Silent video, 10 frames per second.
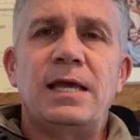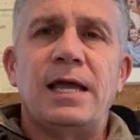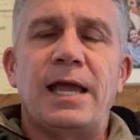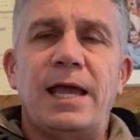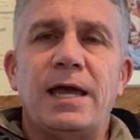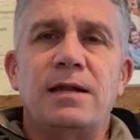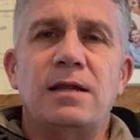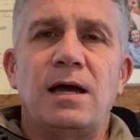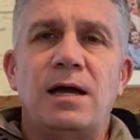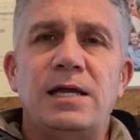
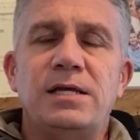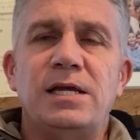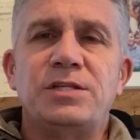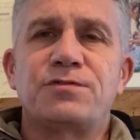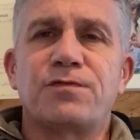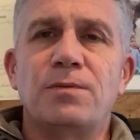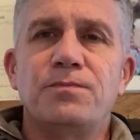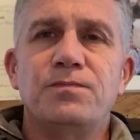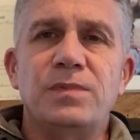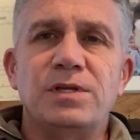And it's
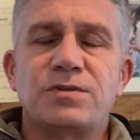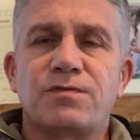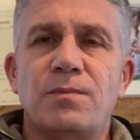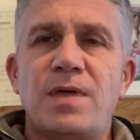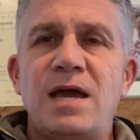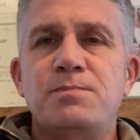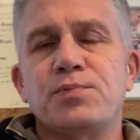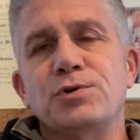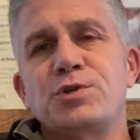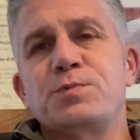from
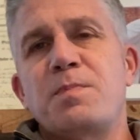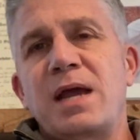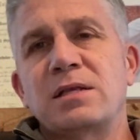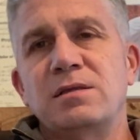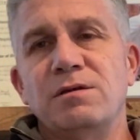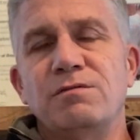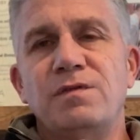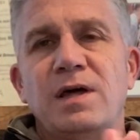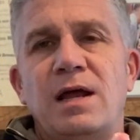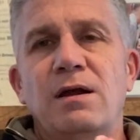that perspective
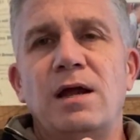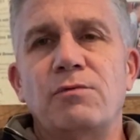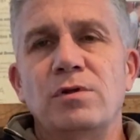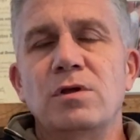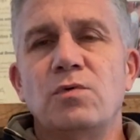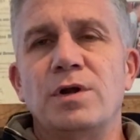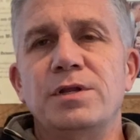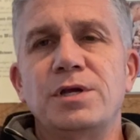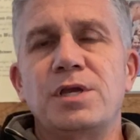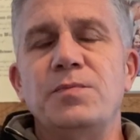that I really
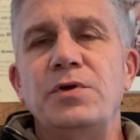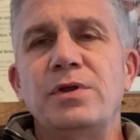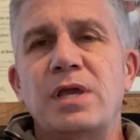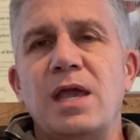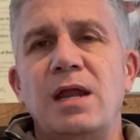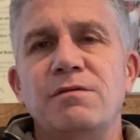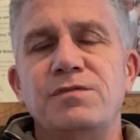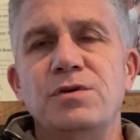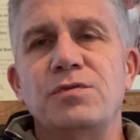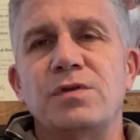wanted to communicate a
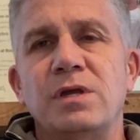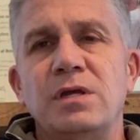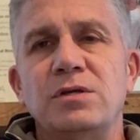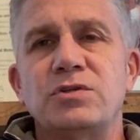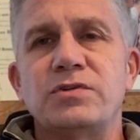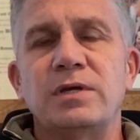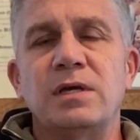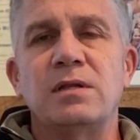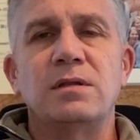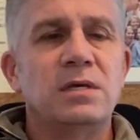few things
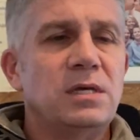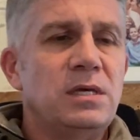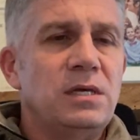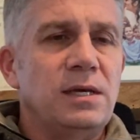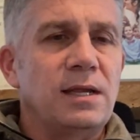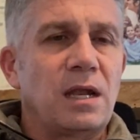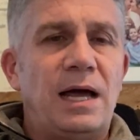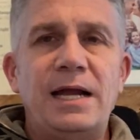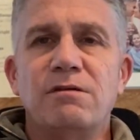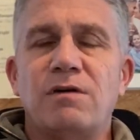in
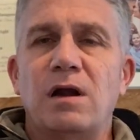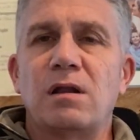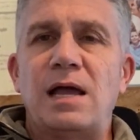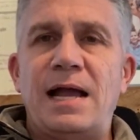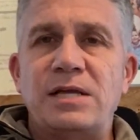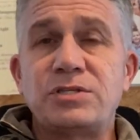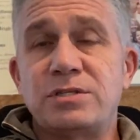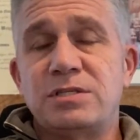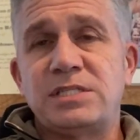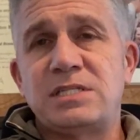light of our
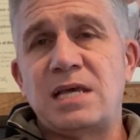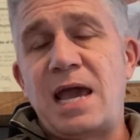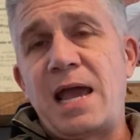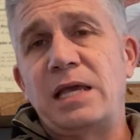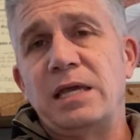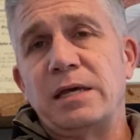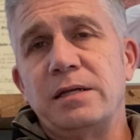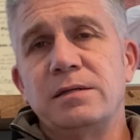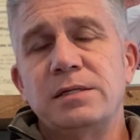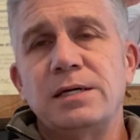last tag
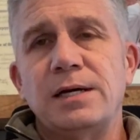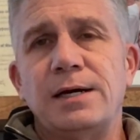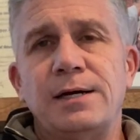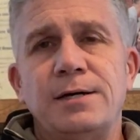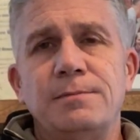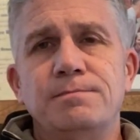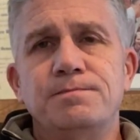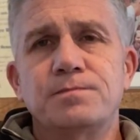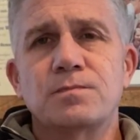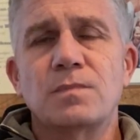
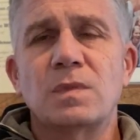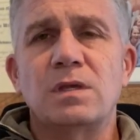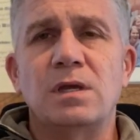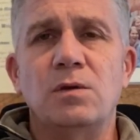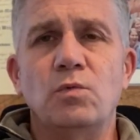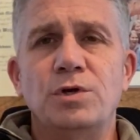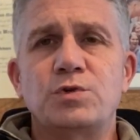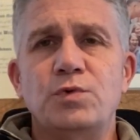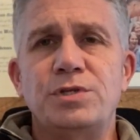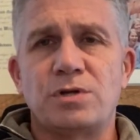in
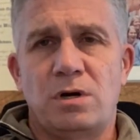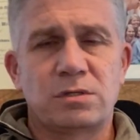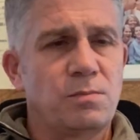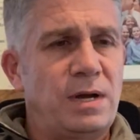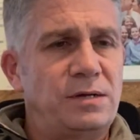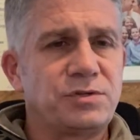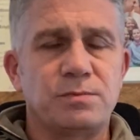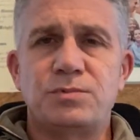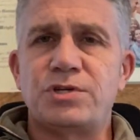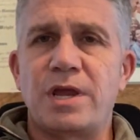which we talked about
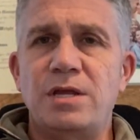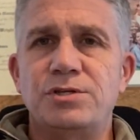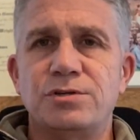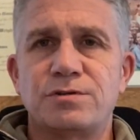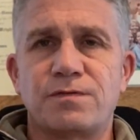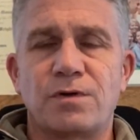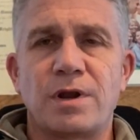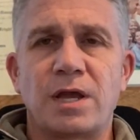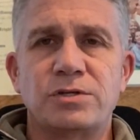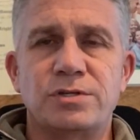some changes for
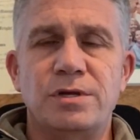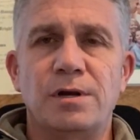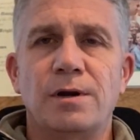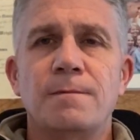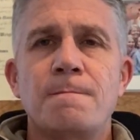next year.